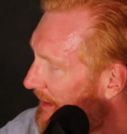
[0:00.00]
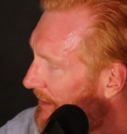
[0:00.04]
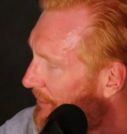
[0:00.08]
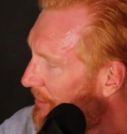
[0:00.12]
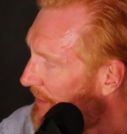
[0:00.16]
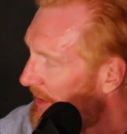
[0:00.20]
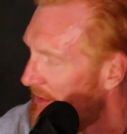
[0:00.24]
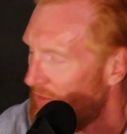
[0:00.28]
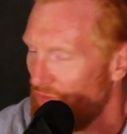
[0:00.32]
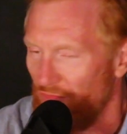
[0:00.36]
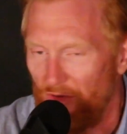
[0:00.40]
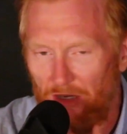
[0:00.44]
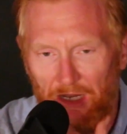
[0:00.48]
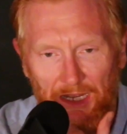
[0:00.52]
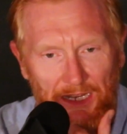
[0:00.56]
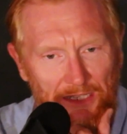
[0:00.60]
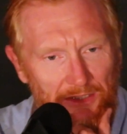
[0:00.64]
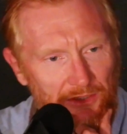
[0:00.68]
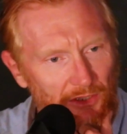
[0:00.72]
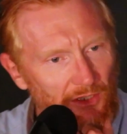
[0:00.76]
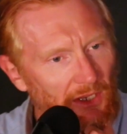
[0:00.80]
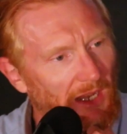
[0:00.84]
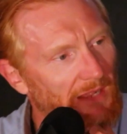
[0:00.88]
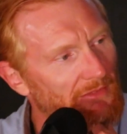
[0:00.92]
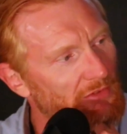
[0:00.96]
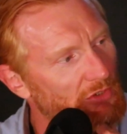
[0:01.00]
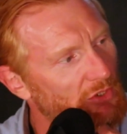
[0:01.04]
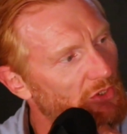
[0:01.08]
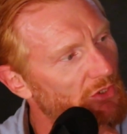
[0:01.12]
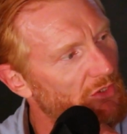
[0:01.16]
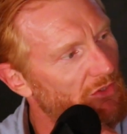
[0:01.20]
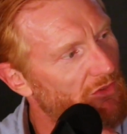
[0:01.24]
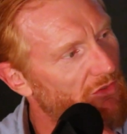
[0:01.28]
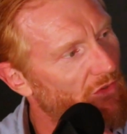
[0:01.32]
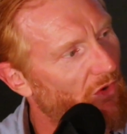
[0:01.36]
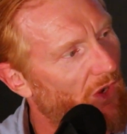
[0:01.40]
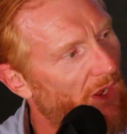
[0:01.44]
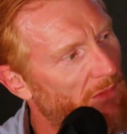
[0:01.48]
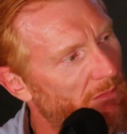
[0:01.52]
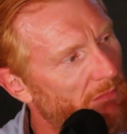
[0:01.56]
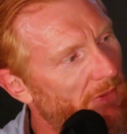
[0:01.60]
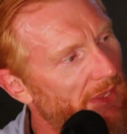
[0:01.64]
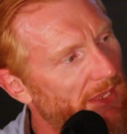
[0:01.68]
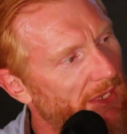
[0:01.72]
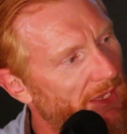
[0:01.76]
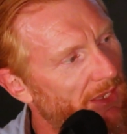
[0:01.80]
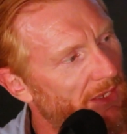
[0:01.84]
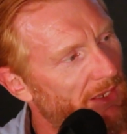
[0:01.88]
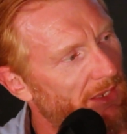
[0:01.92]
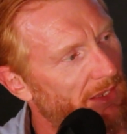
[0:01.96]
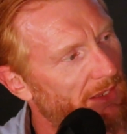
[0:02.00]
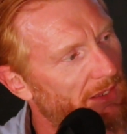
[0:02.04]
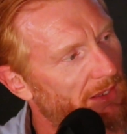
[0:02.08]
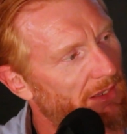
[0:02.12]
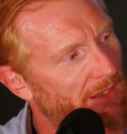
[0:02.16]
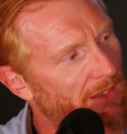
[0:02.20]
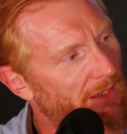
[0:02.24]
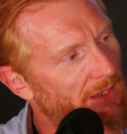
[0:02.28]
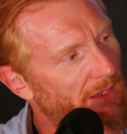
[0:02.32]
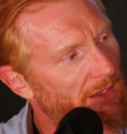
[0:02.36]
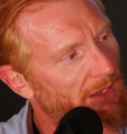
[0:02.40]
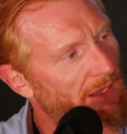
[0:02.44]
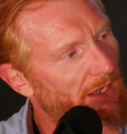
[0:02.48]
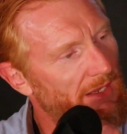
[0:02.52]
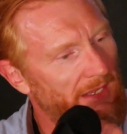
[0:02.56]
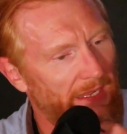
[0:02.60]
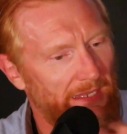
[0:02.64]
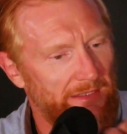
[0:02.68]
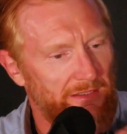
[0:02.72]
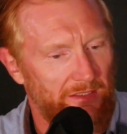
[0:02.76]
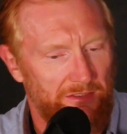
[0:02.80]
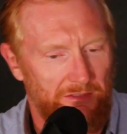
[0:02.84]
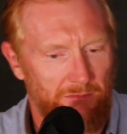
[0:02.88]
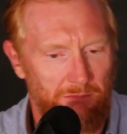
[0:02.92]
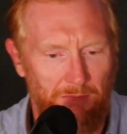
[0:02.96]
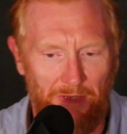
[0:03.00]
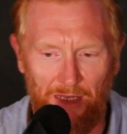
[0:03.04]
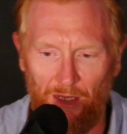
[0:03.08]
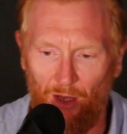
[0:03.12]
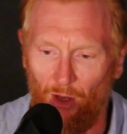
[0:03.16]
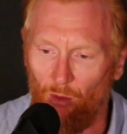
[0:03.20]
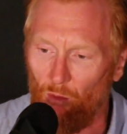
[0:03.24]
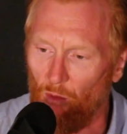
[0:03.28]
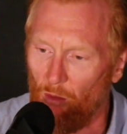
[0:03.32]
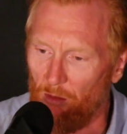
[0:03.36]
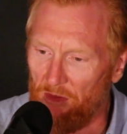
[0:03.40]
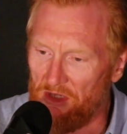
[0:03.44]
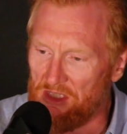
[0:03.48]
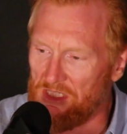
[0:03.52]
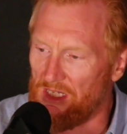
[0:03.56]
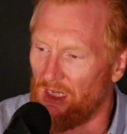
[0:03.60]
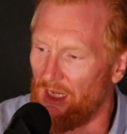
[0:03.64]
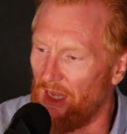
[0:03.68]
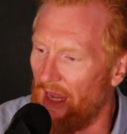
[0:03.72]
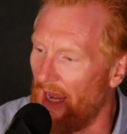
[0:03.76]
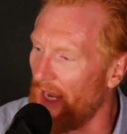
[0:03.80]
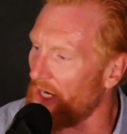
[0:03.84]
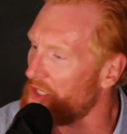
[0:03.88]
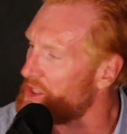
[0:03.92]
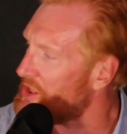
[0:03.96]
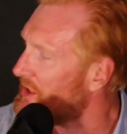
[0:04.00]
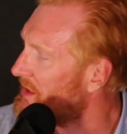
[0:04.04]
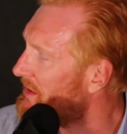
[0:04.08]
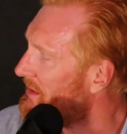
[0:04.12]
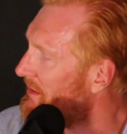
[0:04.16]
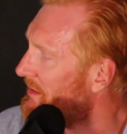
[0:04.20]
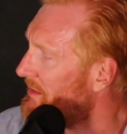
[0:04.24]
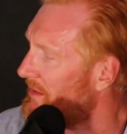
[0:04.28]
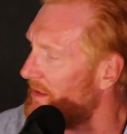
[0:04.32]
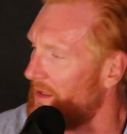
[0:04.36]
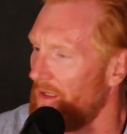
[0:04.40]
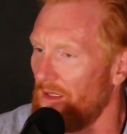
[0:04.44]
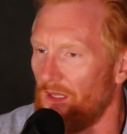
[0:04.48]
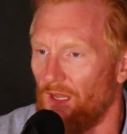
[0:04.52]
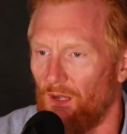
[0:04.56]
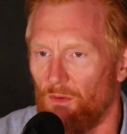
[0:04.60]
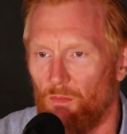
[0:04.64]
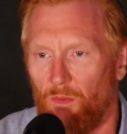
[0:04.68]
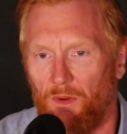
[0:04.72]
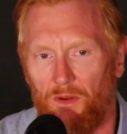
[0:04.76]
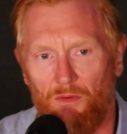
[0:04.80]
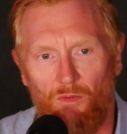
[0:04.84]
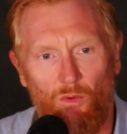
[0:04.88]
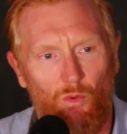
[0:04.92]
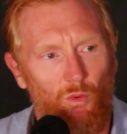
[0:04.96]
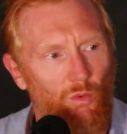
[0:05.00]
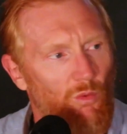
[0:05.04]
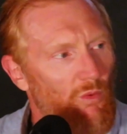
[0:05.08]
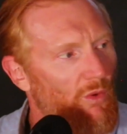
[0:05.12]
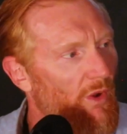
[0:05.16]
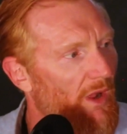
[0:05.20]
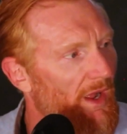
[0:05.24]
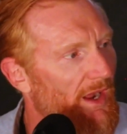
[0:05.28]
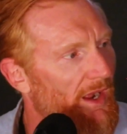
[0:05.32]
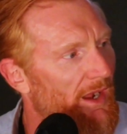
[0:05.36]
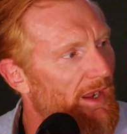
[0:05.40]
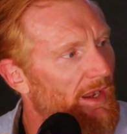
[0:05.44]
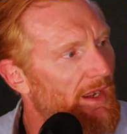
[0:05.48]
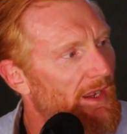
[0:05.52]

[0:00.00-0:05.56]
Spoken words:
we really did have a good time making it. And that doesn't mean like when we say action, we're all like,